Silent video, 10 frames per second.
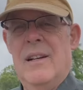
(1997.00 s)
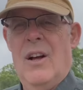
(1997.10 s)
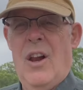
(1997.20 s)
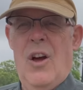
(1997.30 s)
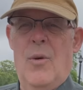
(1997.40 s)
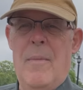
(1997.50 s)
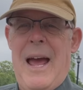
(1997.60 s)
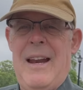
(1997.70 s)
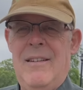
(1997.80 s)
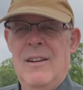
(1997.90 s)
Hello,
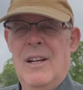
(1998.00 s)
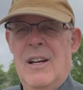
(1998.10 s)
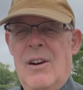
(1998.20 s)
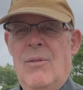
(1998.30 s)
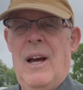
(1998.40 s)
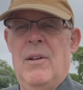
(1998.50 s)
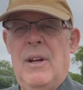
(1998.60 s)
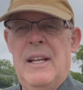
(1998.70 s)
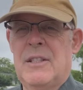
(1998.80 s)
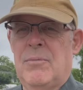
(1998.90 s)
Matt. Well,
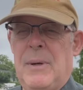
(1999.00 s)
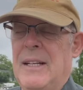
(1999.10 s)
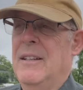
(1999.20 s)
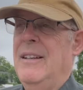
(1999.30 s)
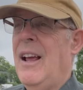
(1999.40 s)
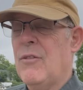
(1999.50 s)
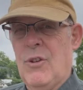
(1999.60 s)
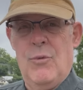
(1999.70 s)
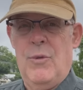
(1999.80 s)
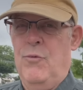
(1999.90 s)
it's been
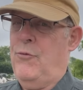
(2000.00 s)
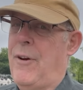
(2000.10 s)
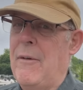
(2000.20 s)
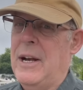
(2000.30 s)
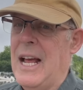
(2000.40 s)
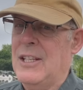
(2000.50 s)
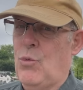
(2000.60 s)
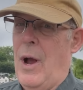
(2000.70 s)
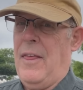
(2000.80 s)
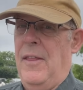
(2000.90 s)
very
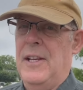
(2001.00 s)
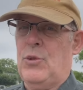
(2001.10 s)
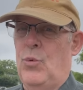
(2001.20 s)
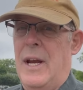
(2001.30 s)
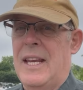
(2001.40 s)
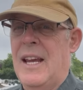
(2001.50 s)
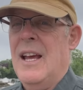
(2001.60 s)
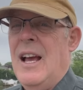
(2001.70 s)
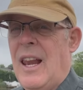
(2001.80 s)
nice weather this week.